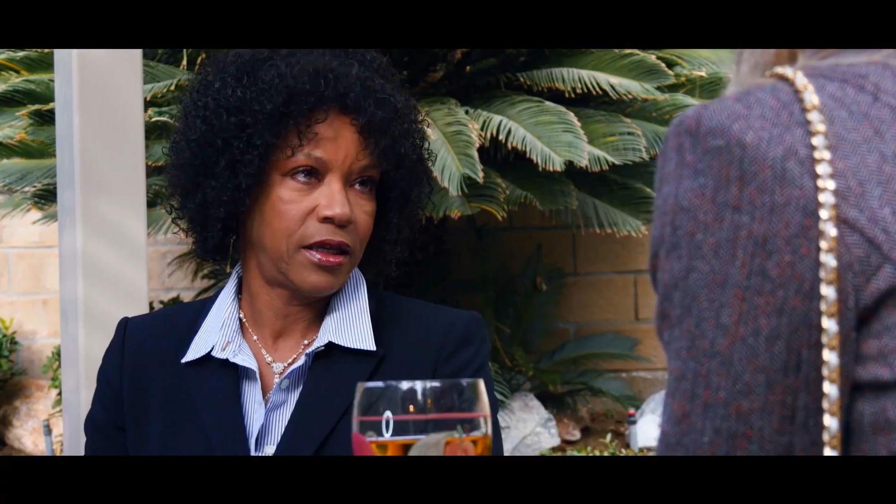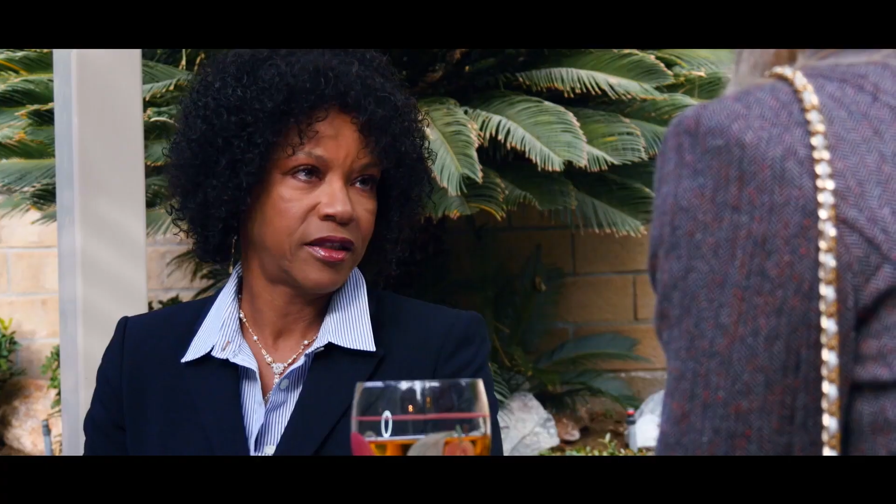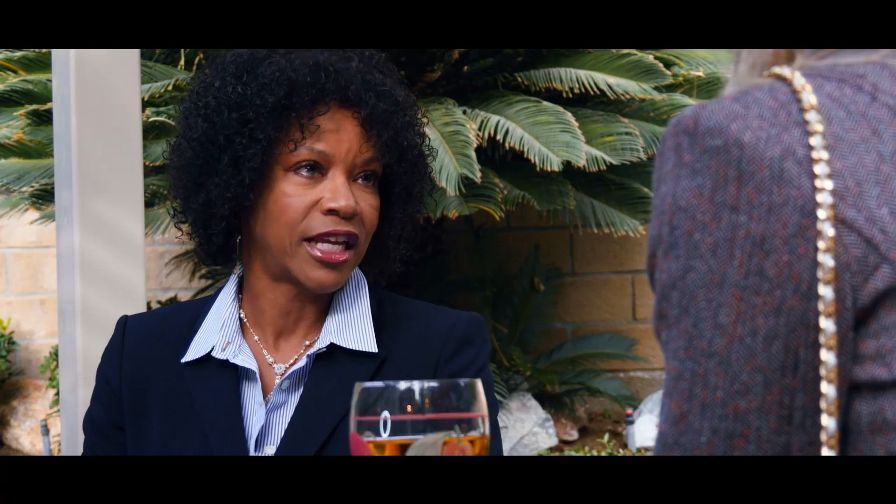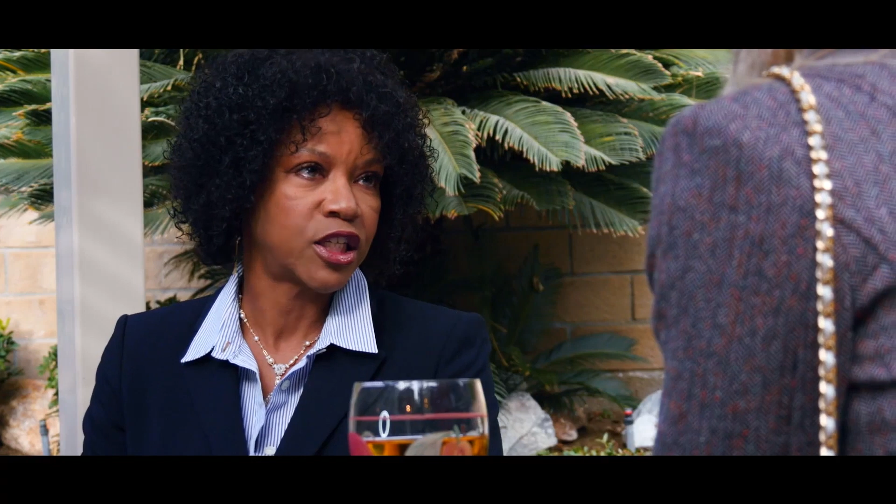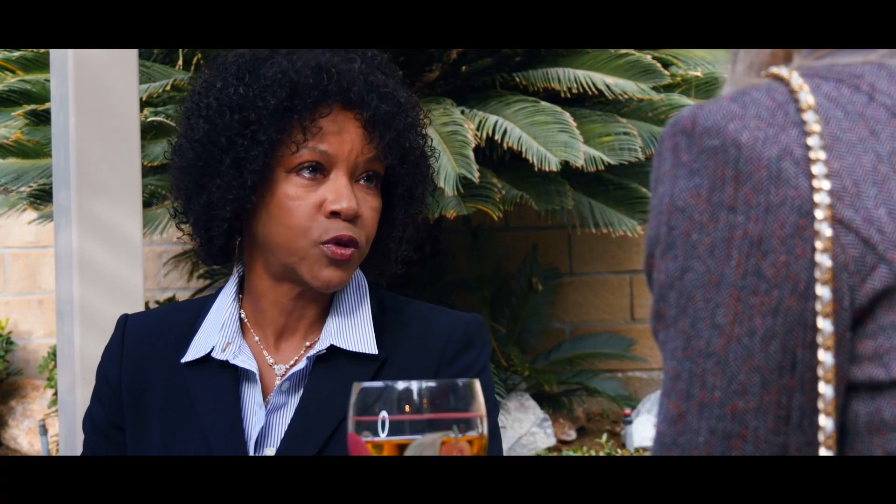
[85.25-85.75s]

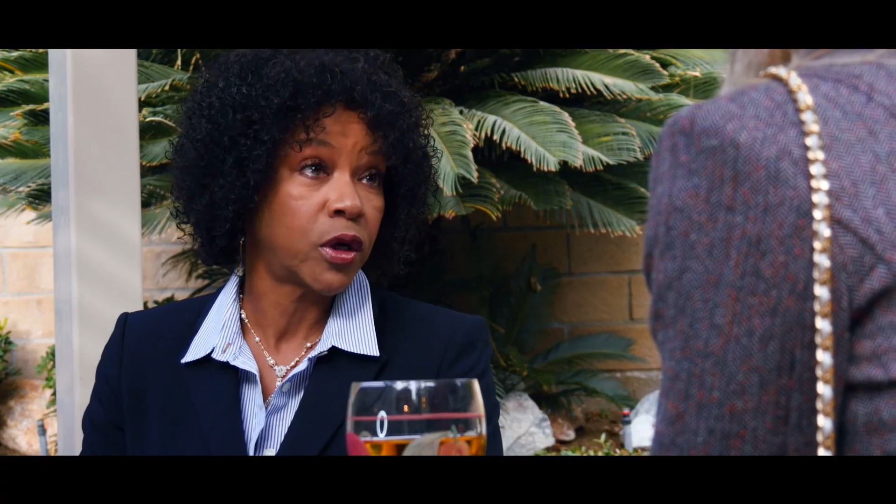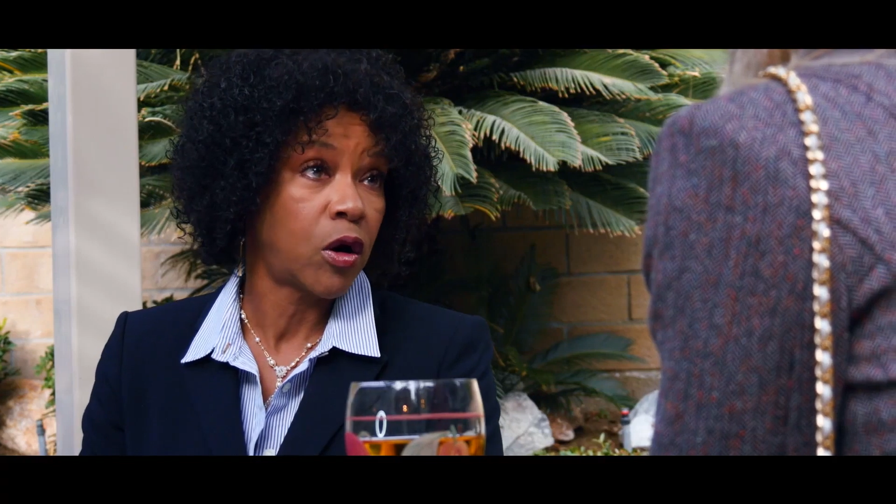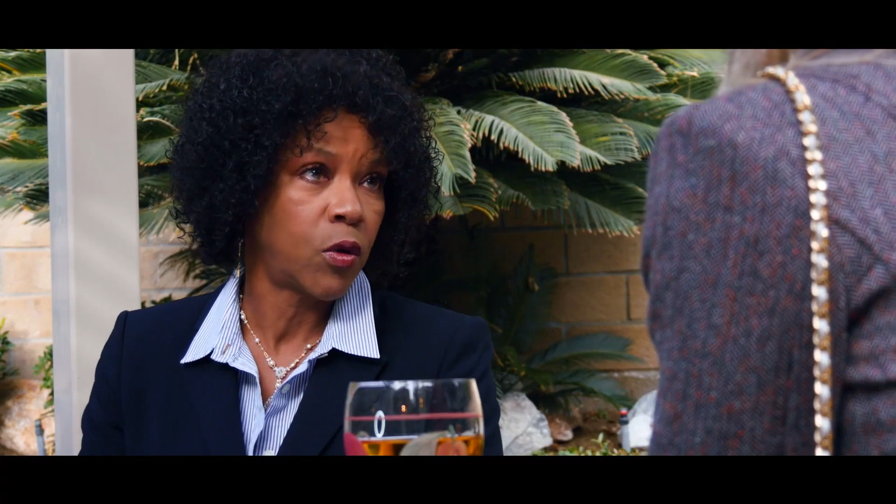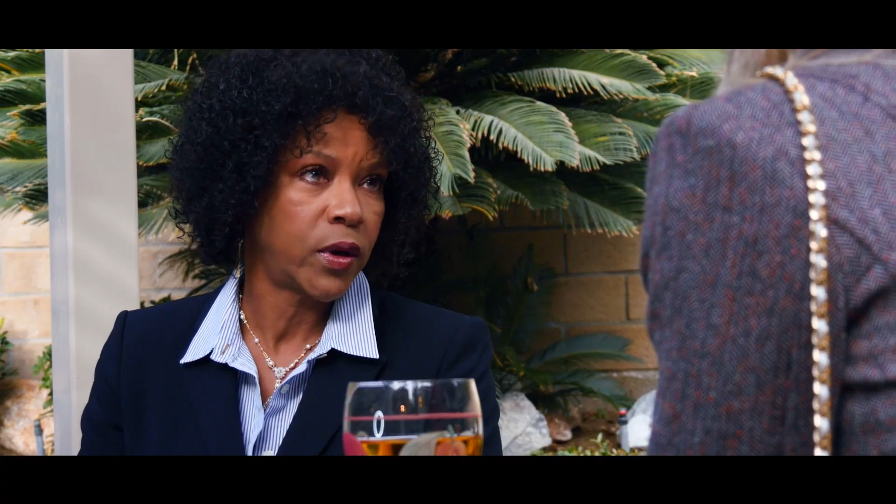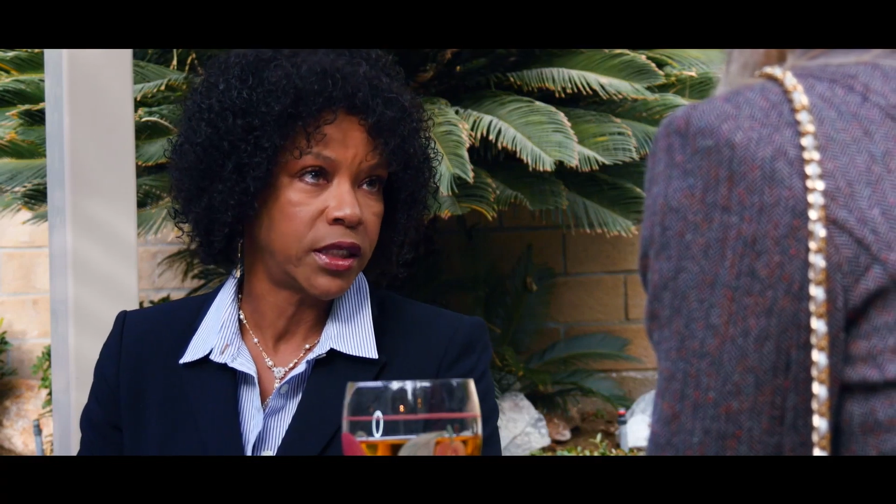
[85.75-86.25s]
That's what
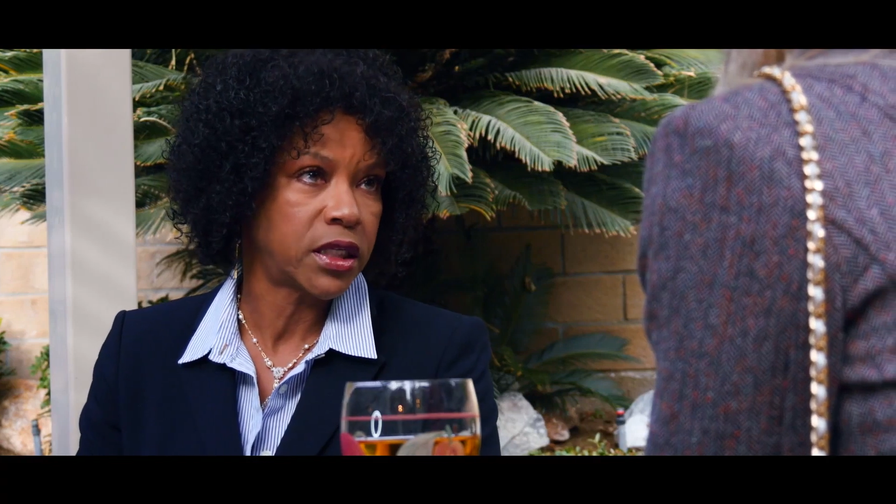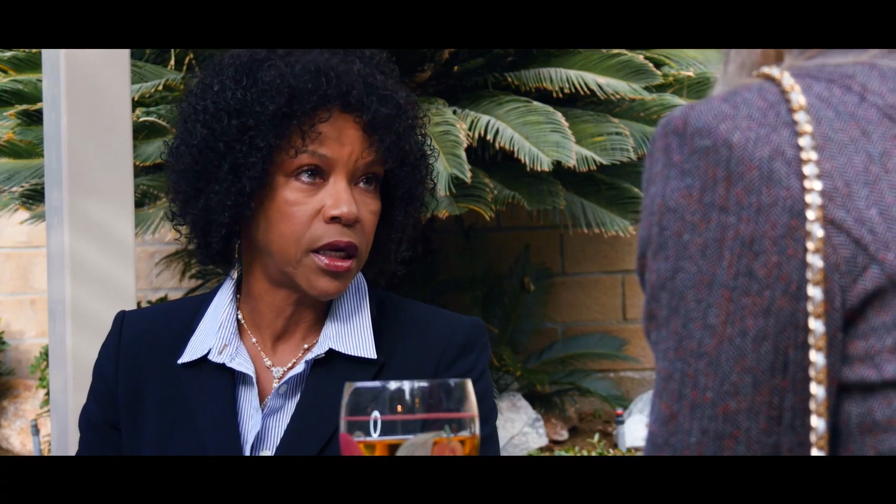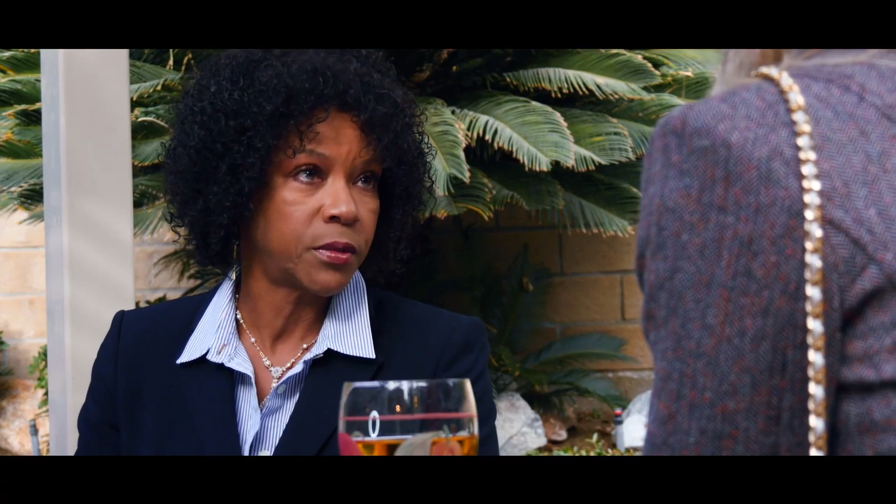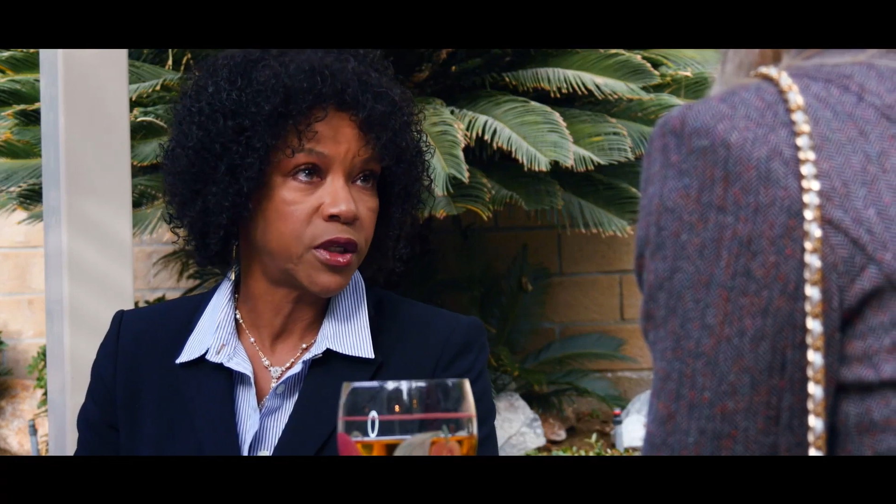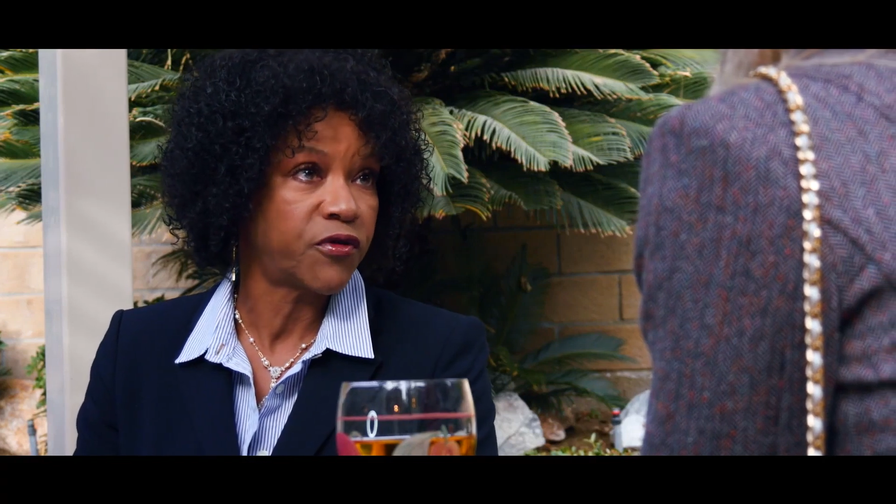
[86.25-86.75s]
always
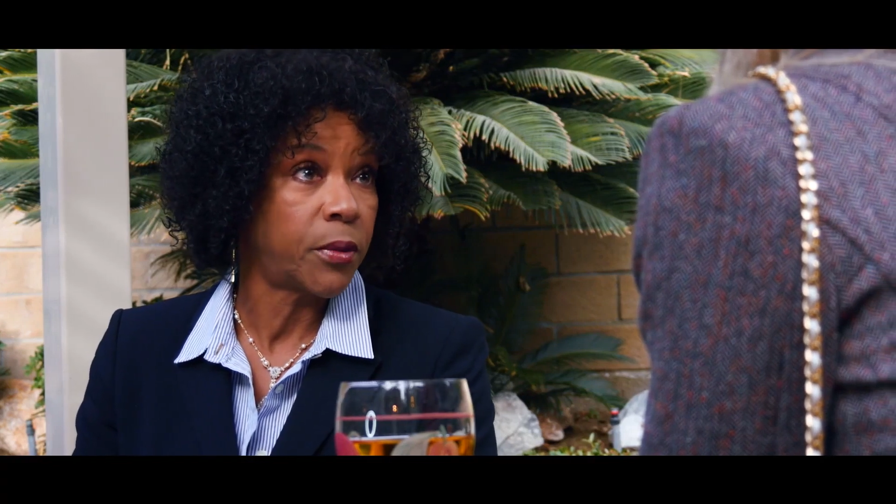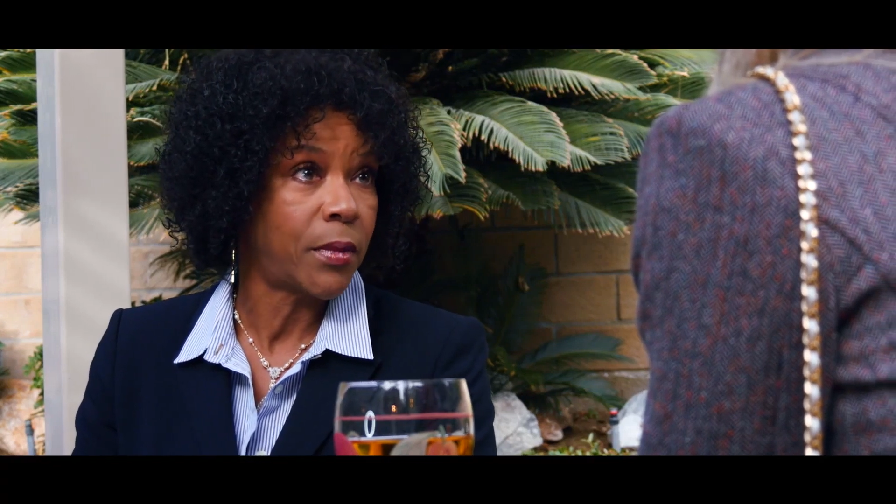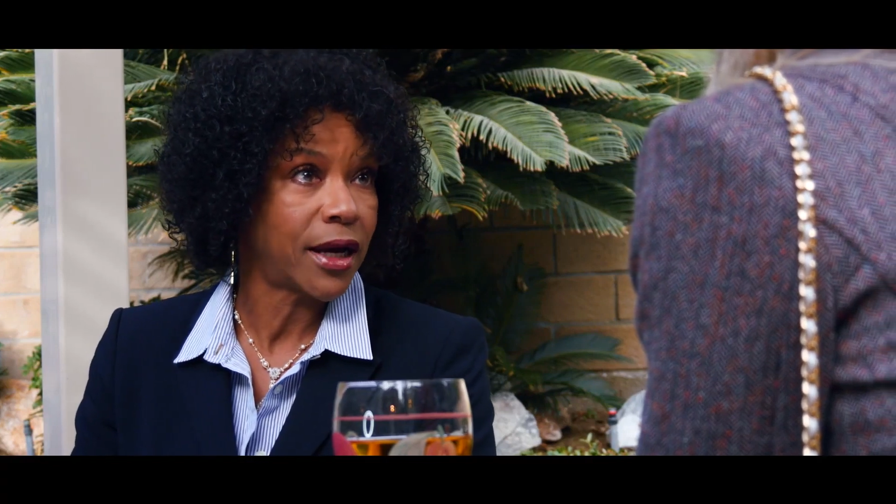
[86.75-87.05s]
comes from my